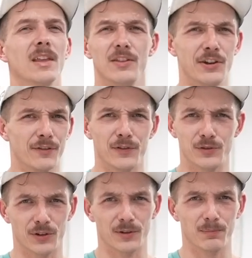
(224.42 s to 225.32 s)
in the near
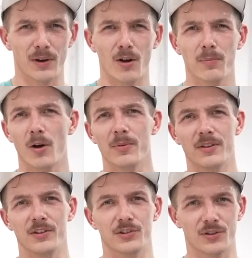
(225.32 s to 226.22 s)
future, but I'll, I'll put
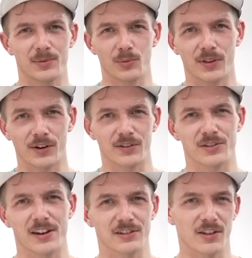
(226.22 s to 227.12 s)
in the description what the current
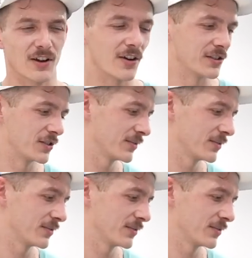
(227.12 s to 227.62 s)
status of the car is.